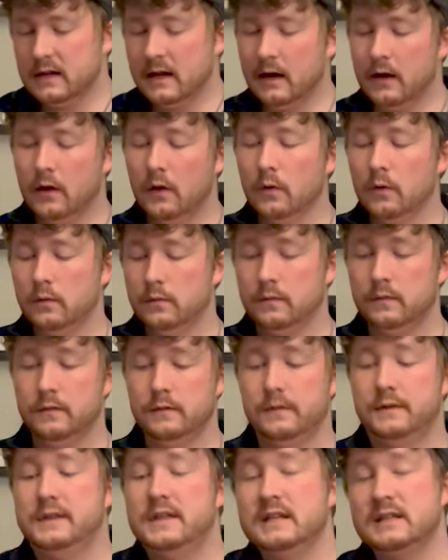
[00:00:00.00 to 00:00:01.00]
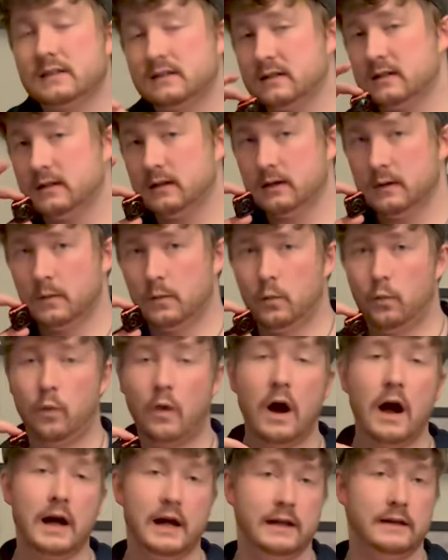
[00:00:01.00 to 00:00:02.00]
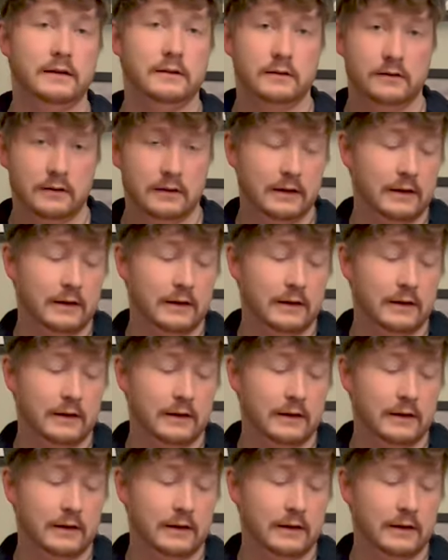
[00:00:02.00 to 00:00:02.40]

Now, this wine